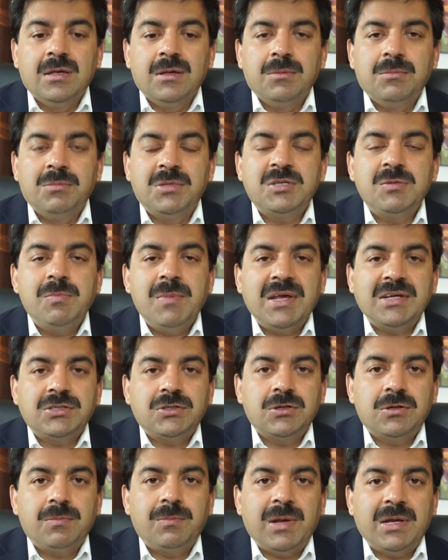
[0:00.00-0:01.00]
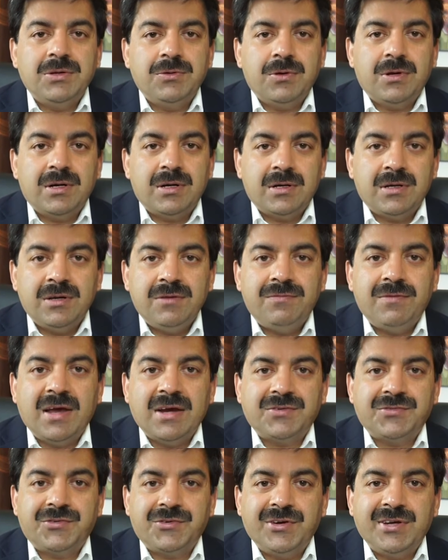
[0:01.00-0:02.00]
which make sure when you are
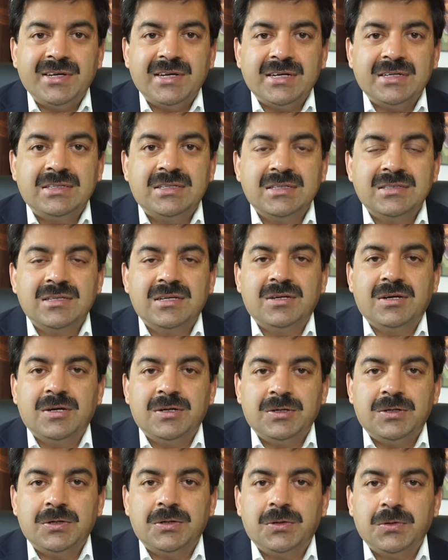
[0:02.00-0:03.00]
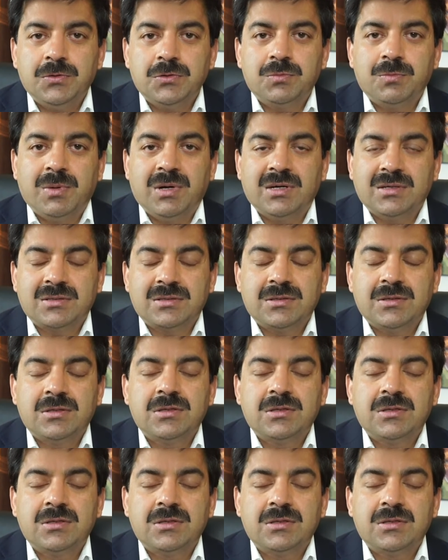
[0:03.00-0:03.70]
refactoring, it doesn't introduce bugs.